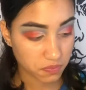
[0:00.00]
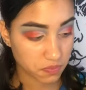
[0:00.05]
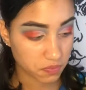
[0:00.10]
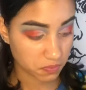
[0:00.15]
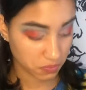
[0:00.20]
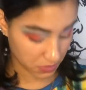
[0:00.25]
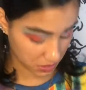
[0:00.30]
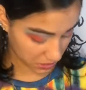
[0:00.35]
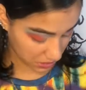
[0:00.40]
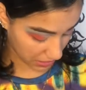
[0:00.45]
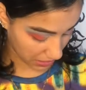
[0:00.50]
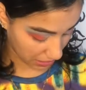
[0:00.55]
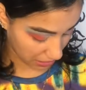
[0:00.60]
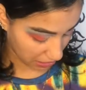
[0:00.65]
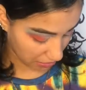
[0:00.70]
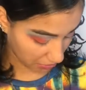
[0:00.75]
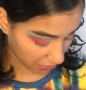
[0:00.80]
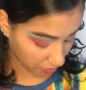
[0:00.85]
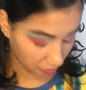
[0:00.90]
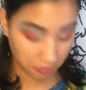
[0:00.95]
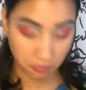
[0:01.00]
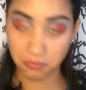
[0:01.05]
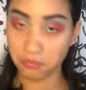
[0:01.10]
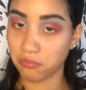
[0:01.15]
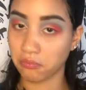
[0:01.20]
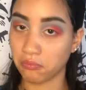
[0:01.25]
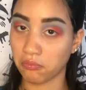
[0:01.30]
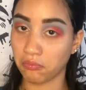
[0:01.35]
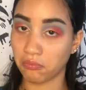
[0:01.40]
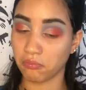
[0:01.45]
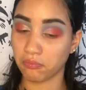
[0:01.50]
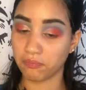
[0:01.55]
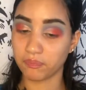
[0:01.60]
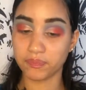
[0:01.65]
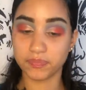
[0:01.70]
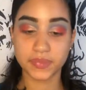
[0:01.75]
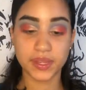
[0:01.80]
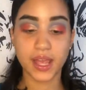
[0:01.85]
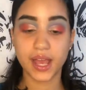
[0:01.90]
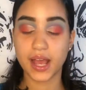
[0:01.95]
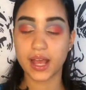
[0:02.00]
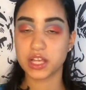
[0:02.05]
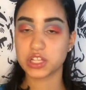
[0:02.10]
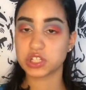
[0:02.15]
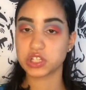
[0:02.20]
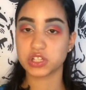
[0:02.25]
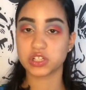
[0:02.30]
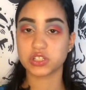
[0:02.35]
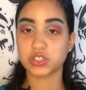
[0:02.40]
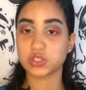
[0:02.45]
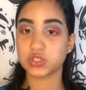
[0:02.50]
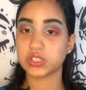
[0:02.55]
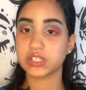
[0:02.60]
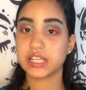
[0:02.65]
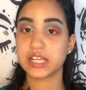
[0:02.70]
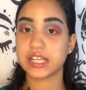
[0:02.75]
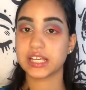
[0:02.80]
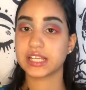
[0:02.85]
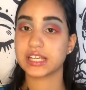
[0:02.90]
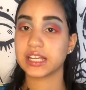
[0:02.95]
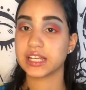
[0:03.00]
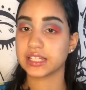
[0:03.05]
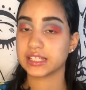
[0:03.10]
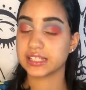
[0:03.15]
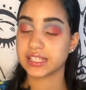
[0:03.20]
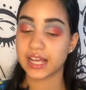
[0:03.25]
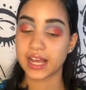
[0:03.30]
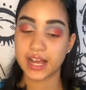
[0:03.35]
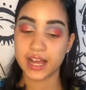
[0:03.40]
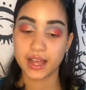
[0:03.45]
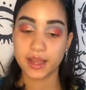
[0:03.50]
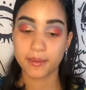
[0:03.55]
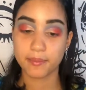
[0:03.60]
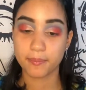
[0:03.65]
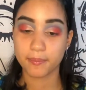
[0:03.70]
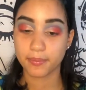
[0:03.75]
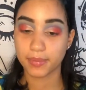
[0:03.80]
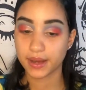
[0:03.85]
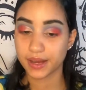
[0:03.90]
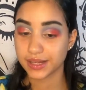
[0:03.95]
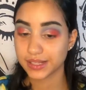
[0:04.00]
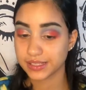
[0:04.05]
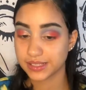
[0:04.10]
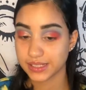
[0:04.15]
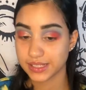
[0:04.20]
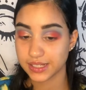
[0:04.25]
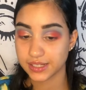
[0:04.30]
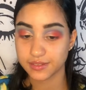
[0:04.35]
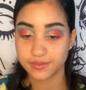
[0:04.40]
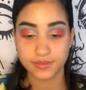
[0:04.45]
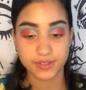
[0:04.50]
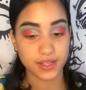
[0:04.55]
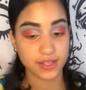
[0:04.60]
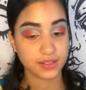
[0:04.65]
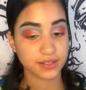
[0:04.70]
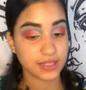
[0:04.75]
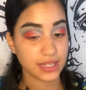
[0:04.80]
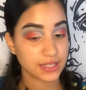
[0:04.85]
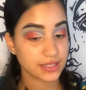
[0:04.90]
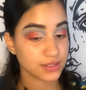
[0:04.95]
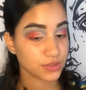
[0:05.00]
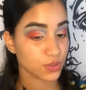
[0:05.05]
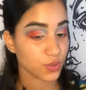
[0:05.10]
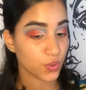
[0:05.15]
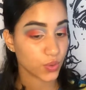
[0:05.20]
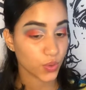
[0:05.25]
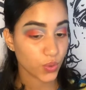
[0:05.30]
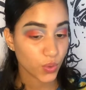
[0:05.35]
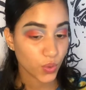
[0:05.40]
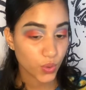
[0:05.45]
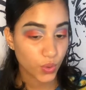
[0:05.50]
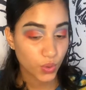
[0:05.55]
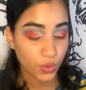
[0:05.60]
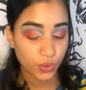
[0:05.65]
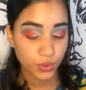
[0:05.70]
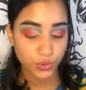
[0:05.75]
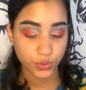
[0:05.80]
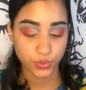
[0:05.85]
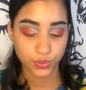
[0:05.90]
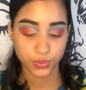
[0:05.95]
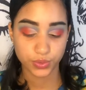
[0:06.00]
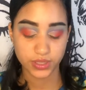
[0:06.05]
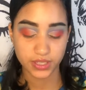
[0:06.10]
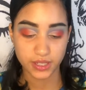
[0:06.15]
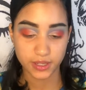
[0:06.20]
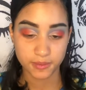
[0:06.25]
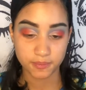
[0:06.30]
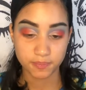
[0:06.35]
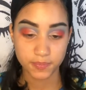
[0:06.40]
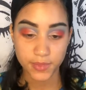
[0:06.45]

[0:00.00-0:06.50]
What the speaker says: What the heck? As long as you take your time, positive, and that's all you need.